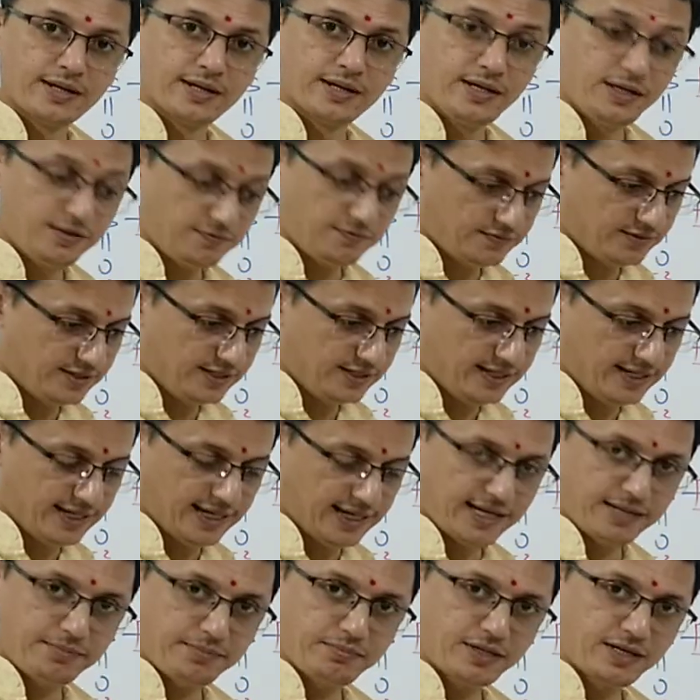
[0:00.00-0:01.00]
If the
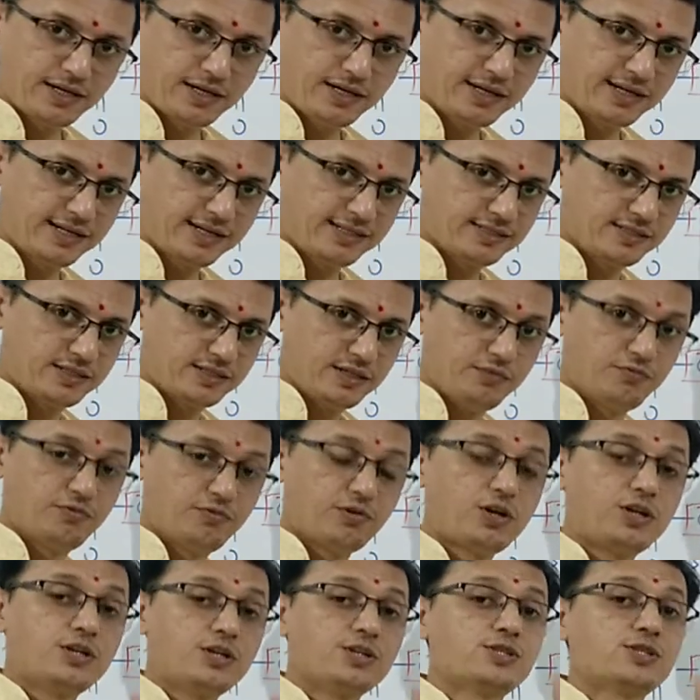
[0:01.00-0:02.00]
name contains the
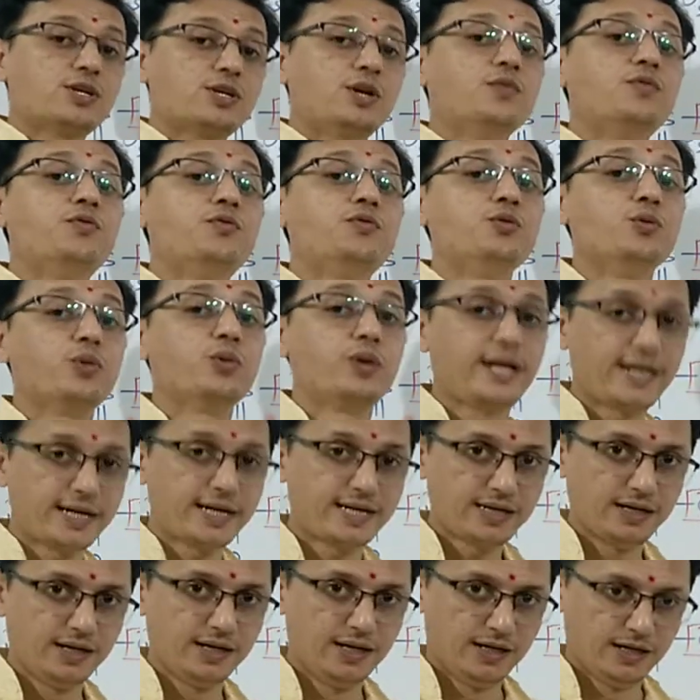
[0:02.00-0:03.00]
word
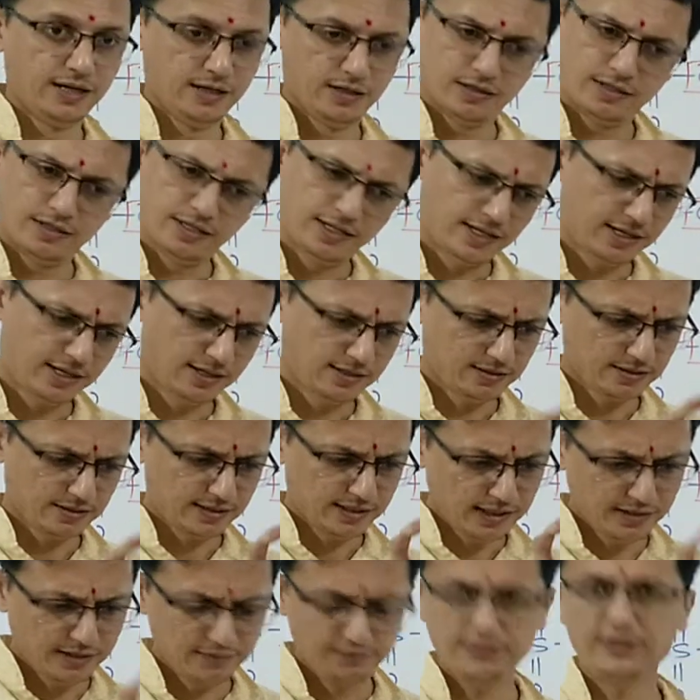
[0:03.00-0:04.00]
sulfuric, then
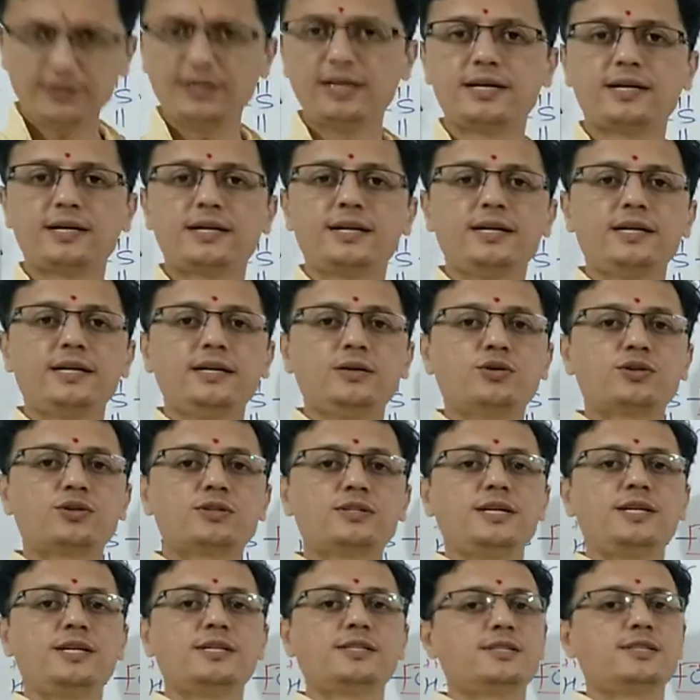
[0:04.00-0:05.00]
definitely
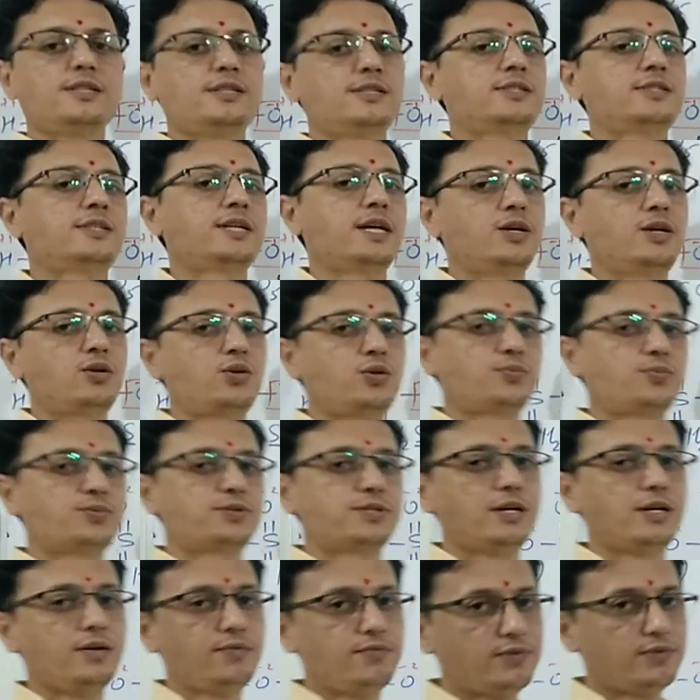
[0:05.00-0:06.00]
oxidation state of
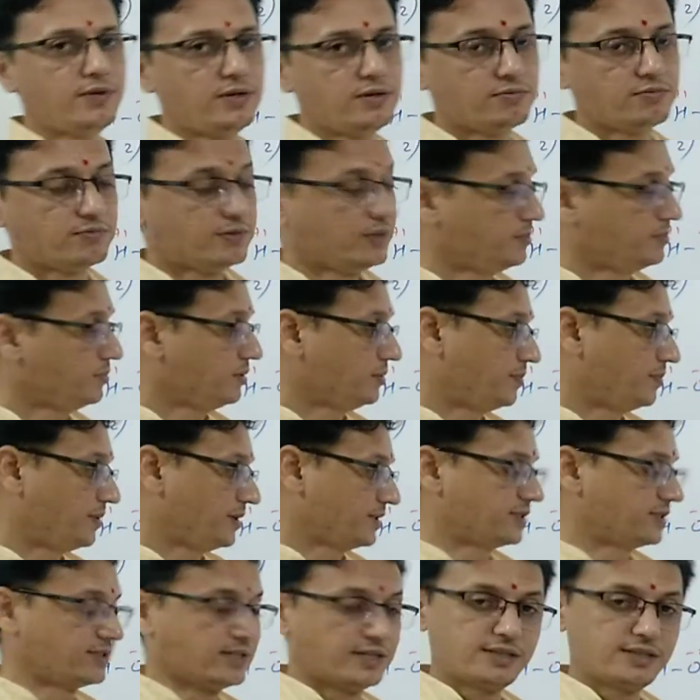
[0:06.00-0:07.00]
sulfur will be
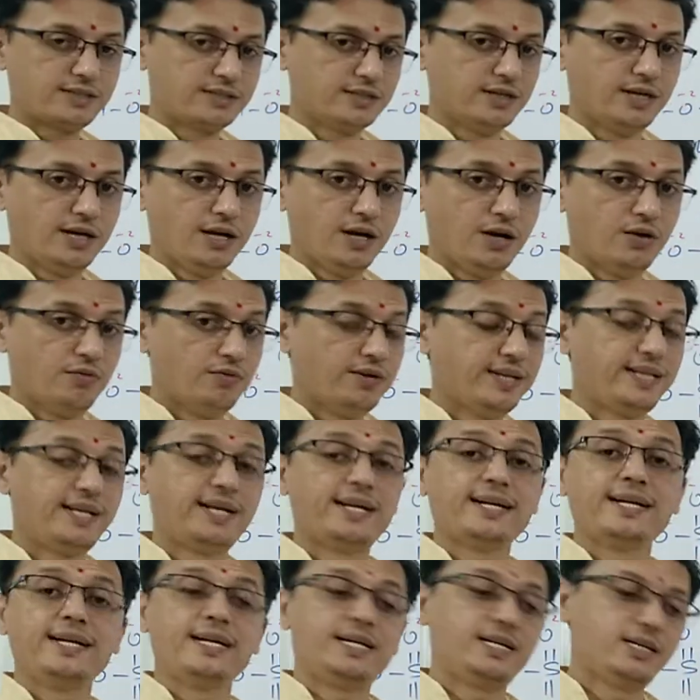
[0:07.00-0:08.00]
+6.
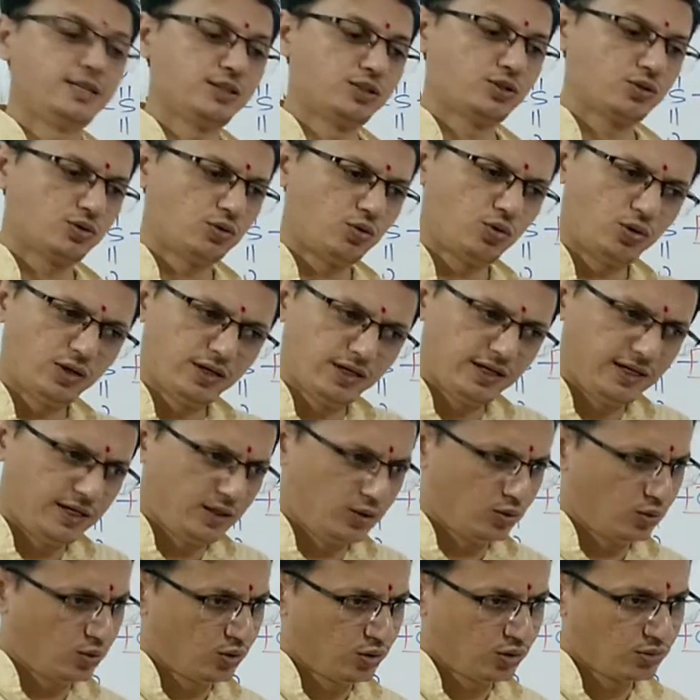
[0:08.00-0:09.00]
Whether it is
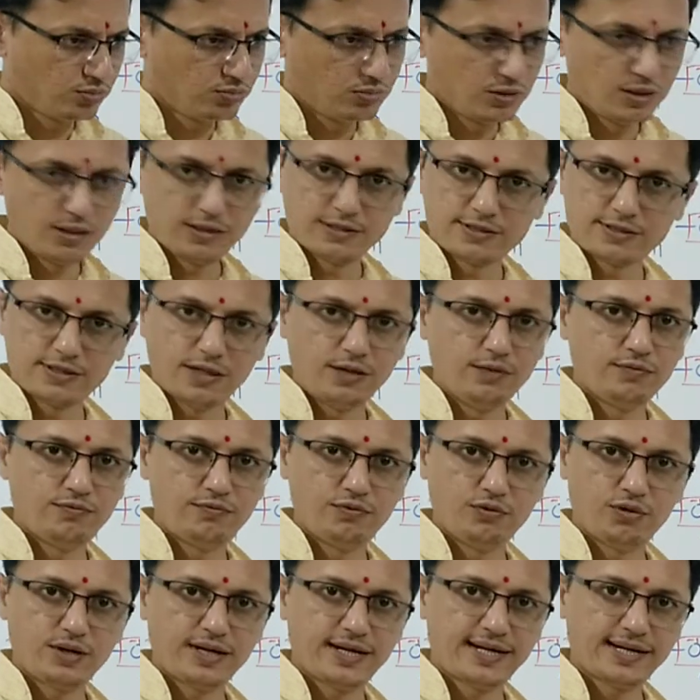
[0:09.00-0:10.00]
only normal
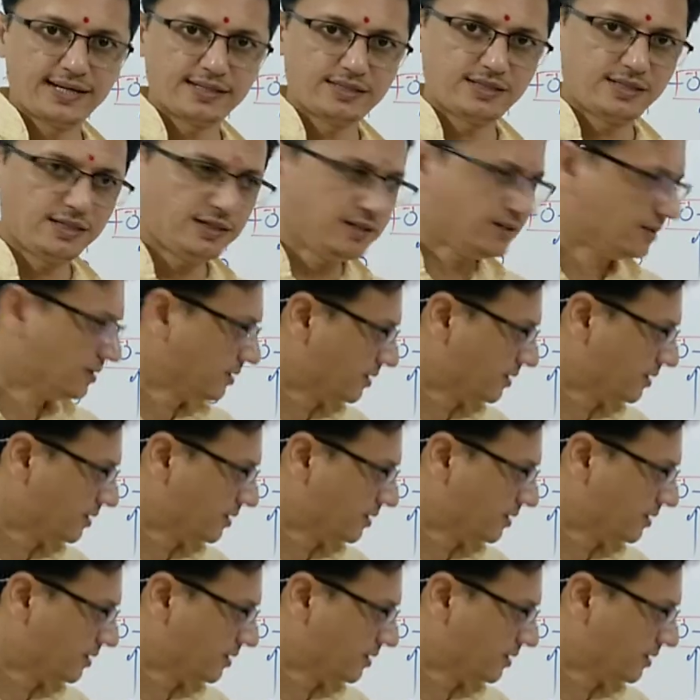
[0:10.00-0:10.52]
sulfuric acid,